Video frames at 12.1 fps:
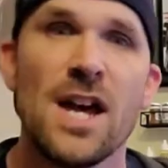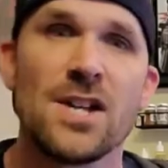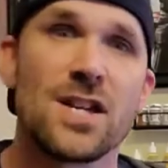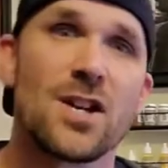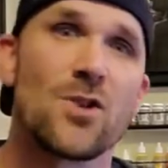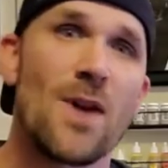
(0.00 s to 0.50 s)
she
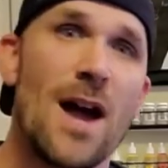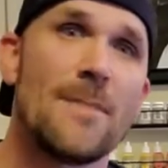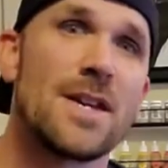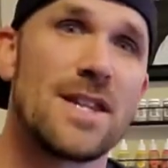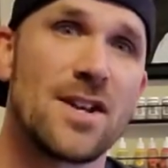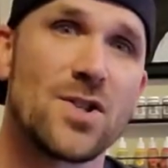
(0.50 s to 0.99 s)
can grab
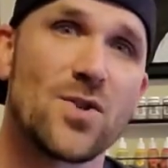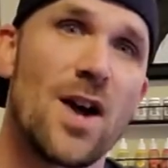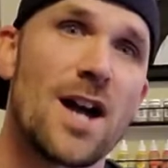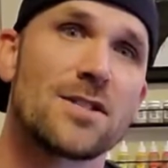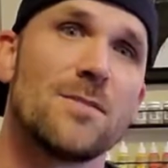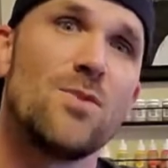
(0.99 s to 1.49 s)
that
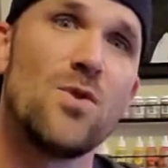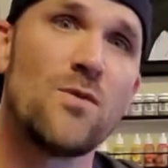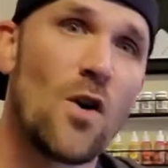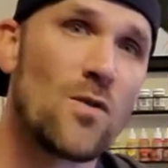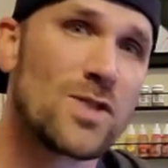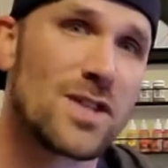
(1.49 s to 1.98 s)
extract, move
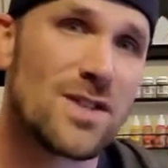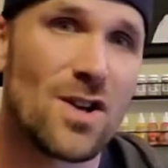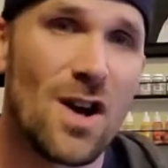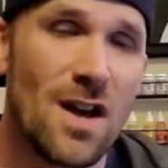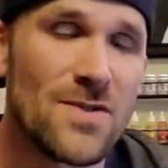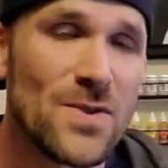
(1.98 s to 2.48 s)
over to the
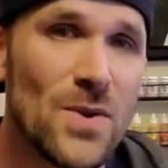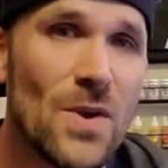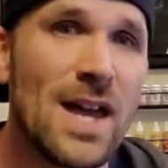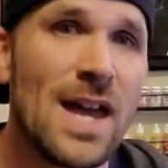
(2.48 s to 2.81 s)
console,